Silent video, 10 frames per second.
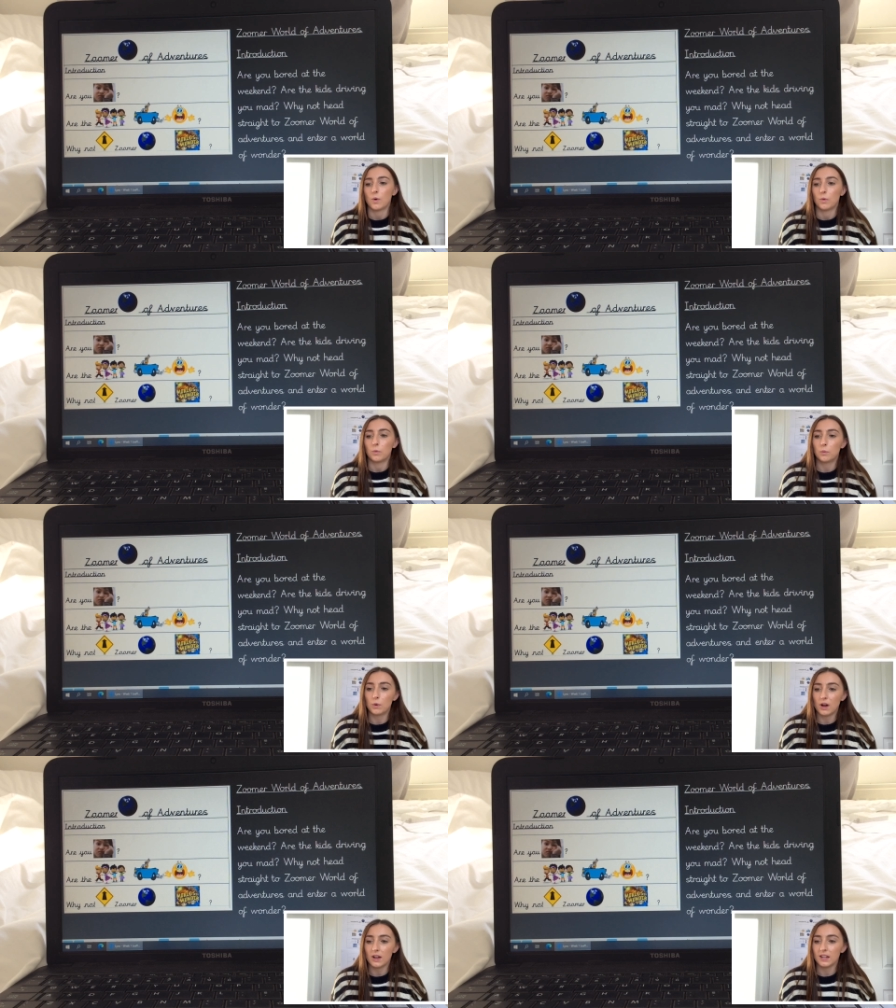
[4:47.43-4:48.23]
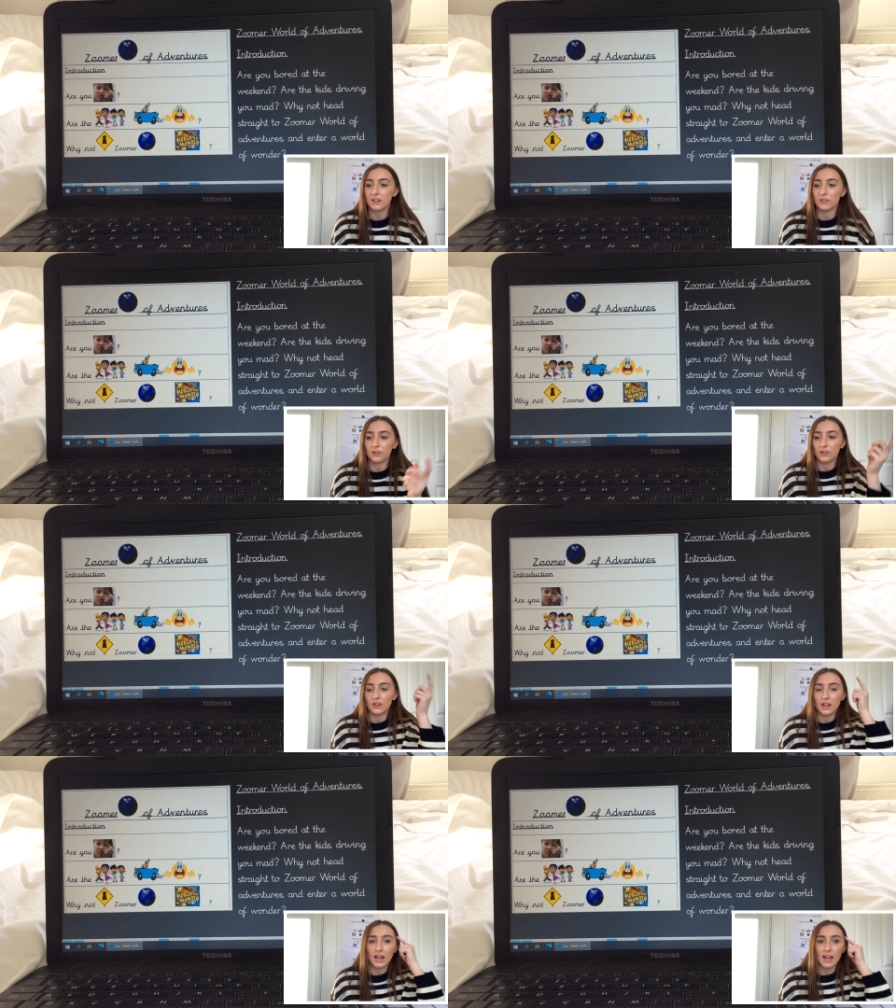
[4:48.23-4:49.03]
why not
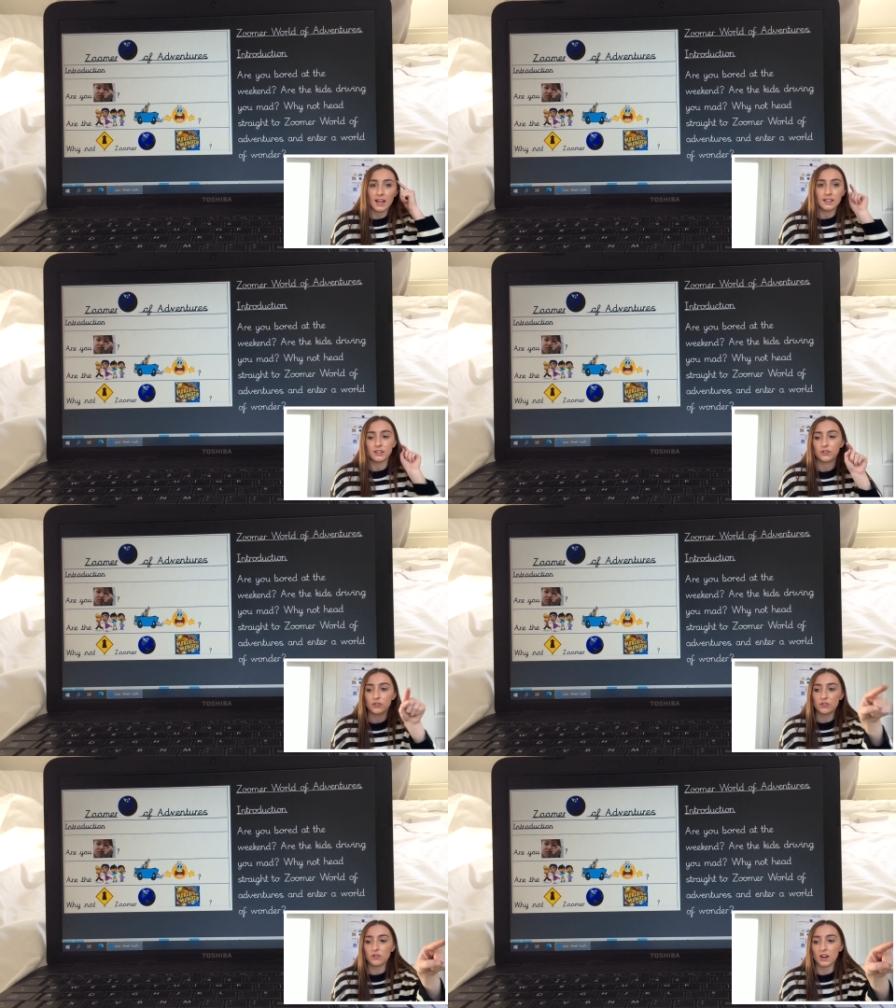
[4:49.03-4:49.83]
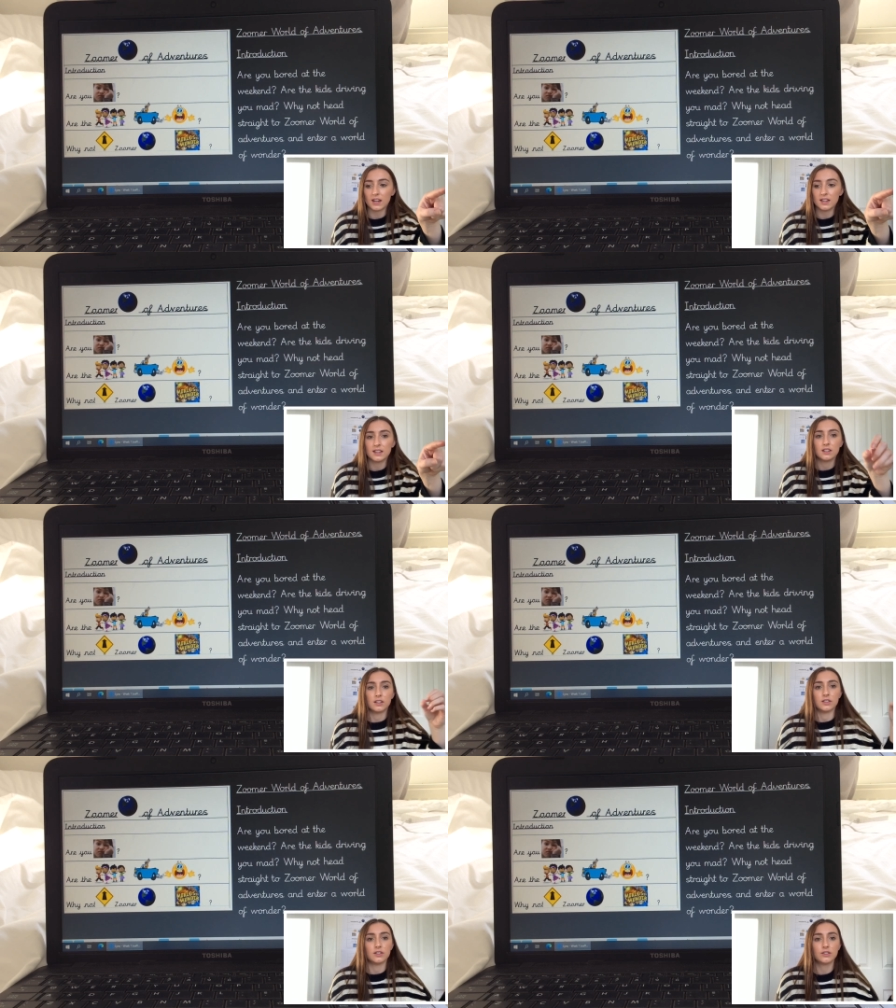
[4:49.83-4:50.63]
head straight
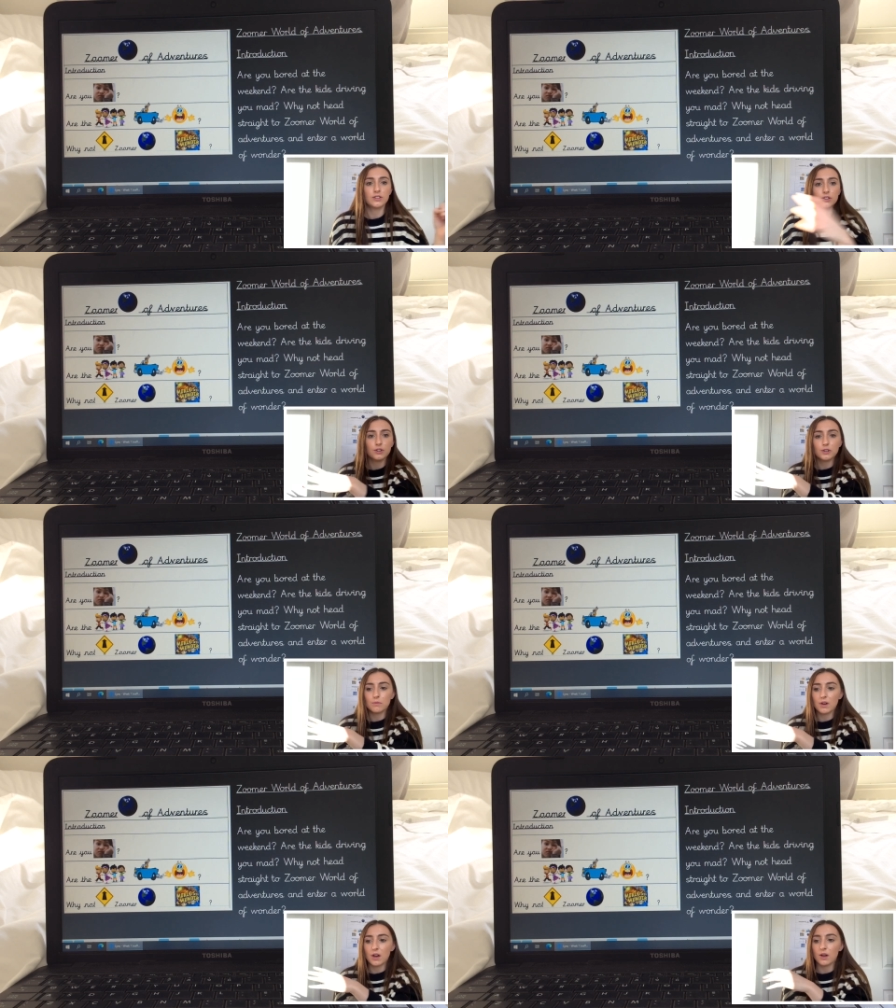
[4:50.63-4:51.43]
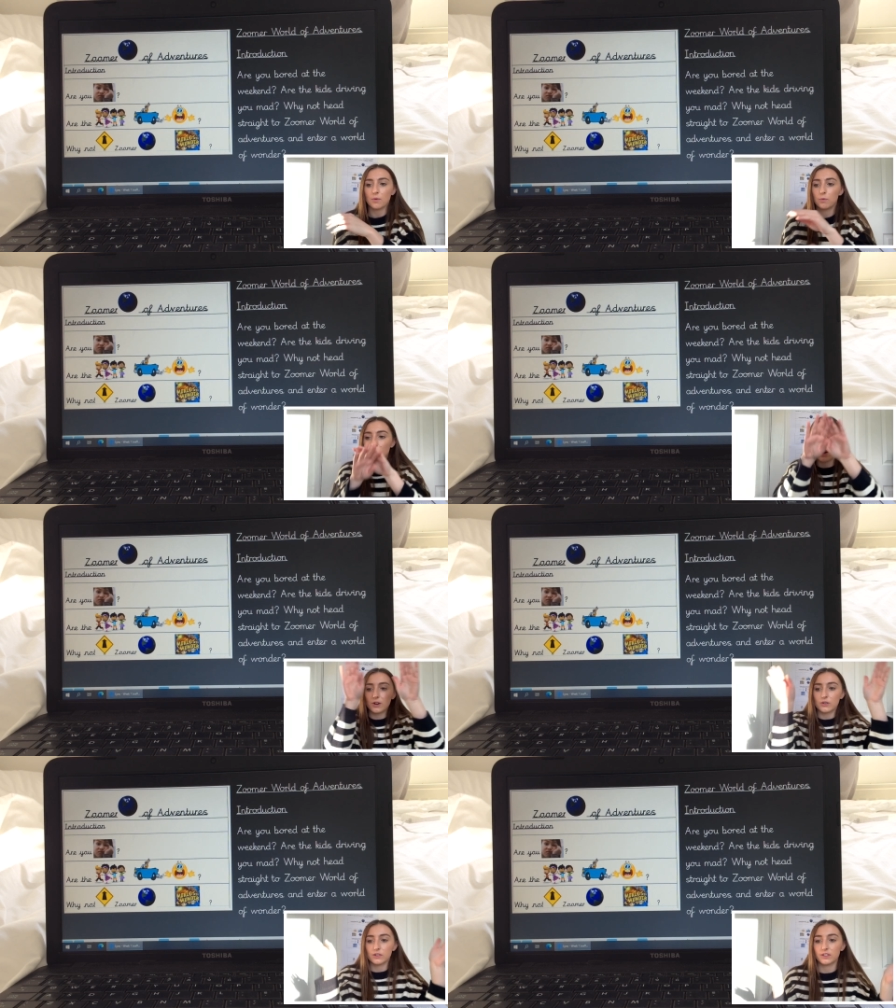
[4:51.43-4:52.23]
to Zuma
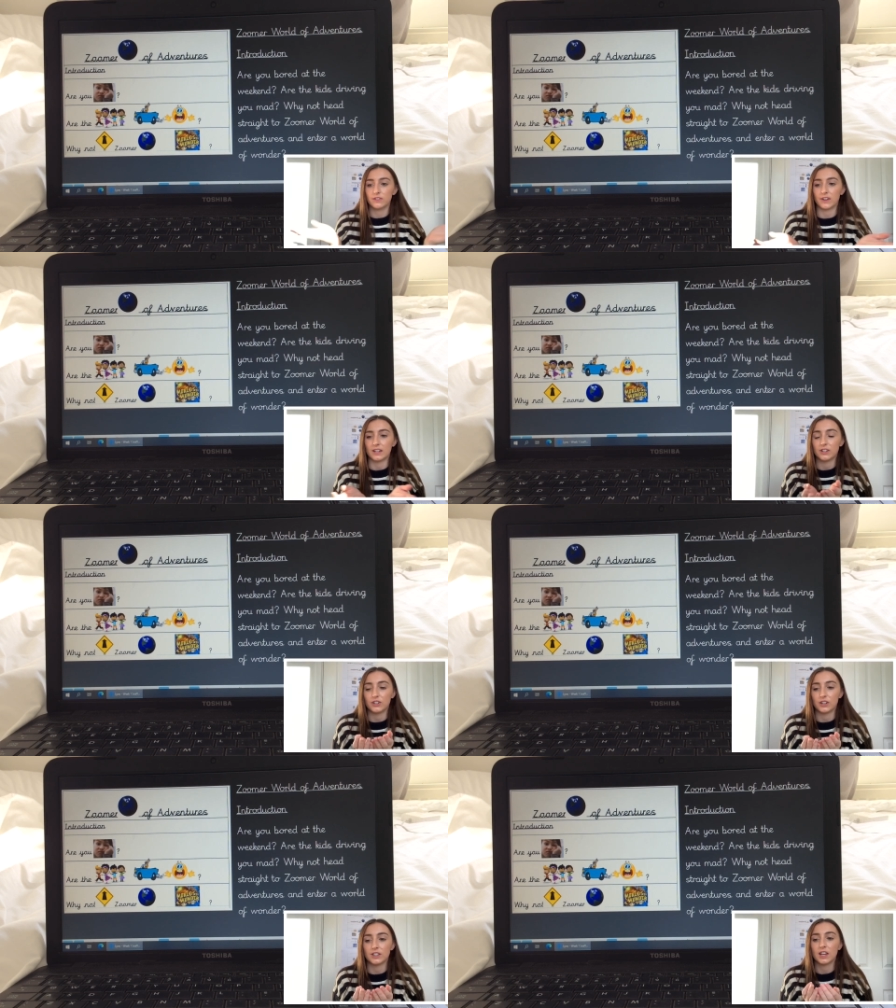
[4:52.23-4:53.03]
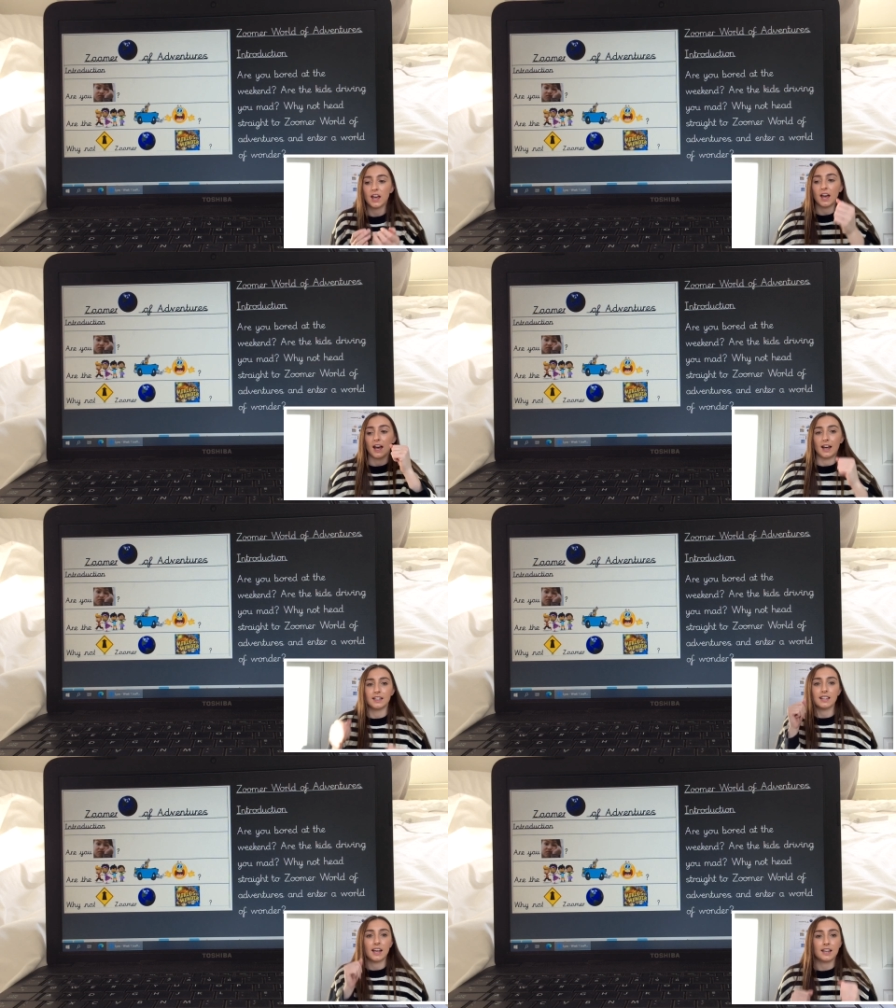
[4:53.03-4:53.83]
World of Adventures
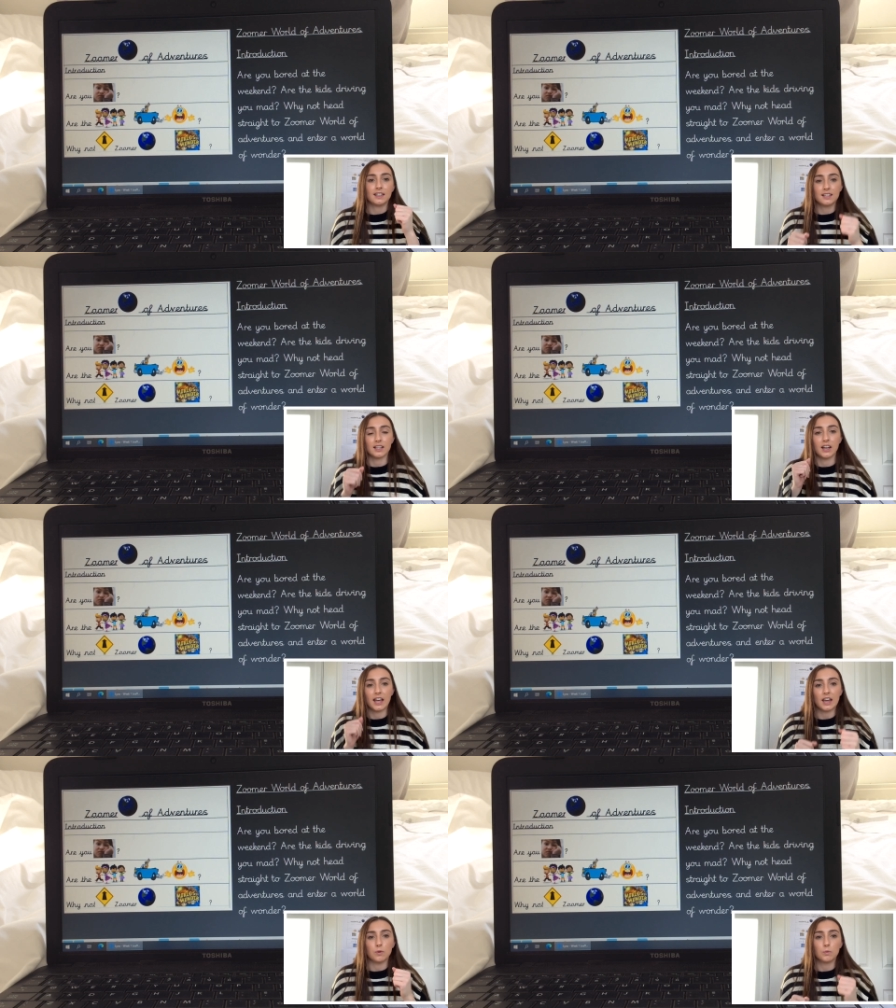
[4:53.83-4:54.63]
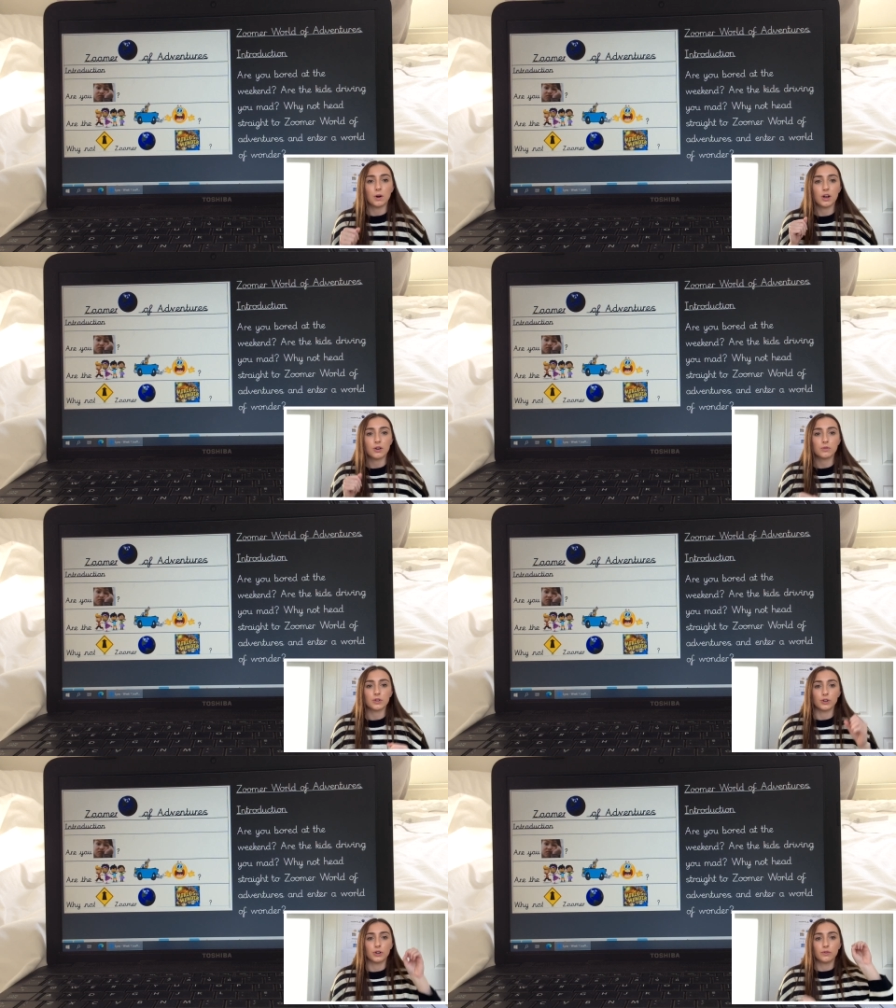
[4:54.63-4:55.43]
and enter a world
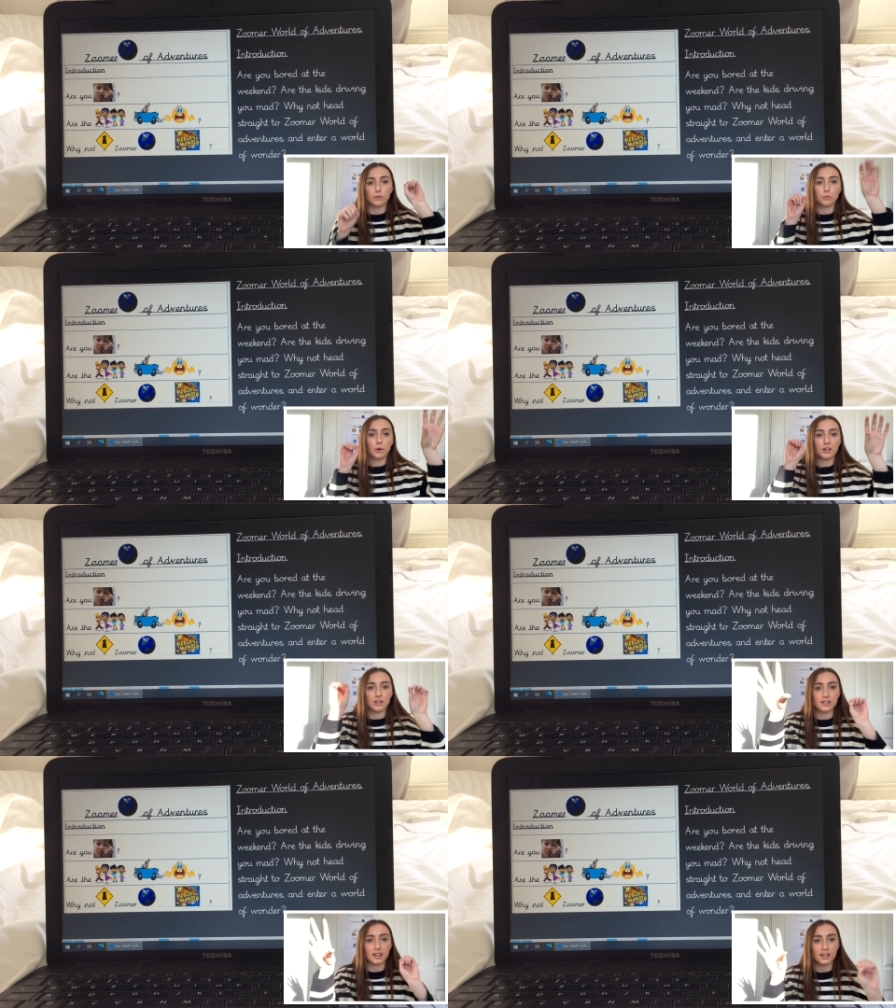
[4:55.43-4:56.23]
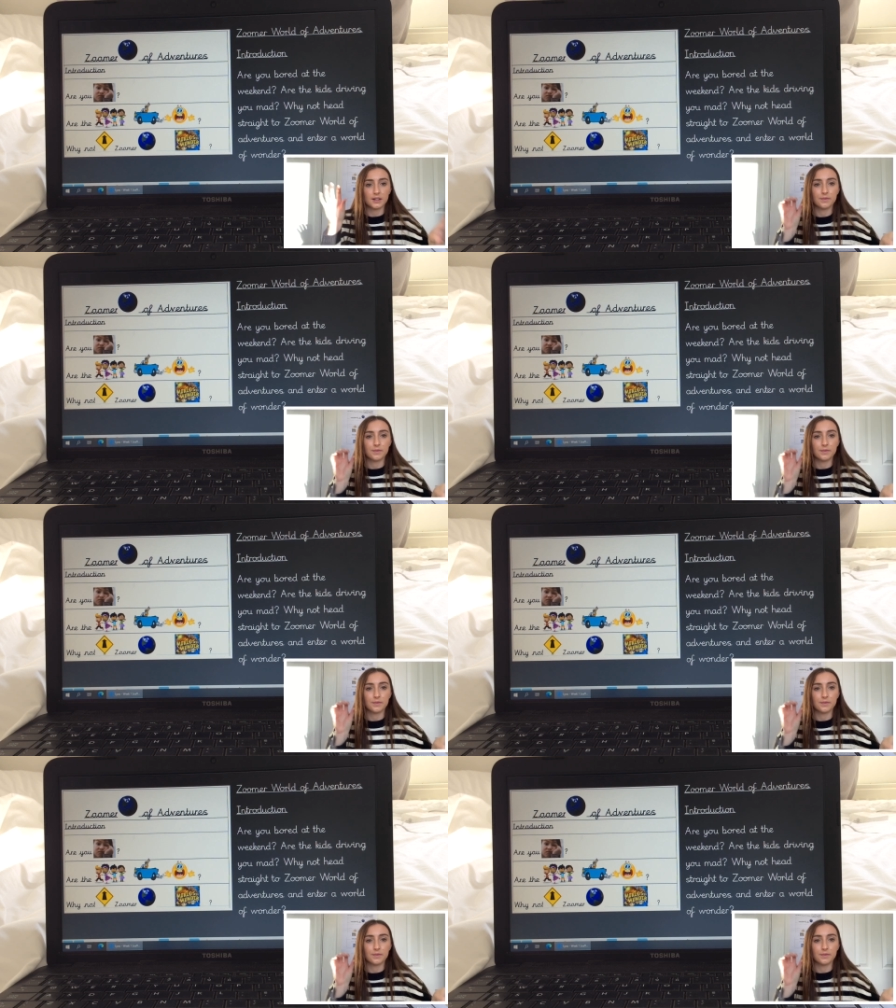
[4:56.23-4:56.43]
of wonder?